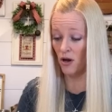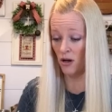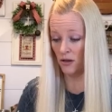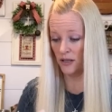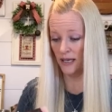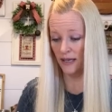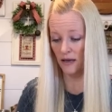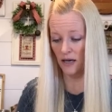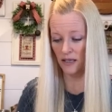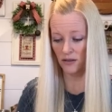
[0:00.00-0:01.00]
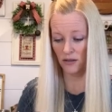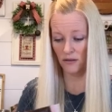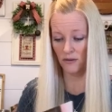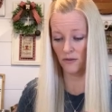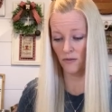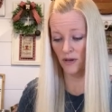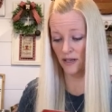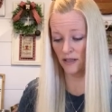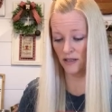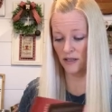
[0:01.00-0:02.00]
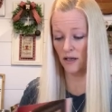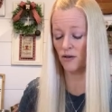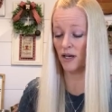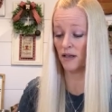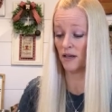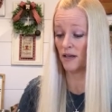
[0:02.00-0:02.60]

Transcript: haul that I got. Why is, okay.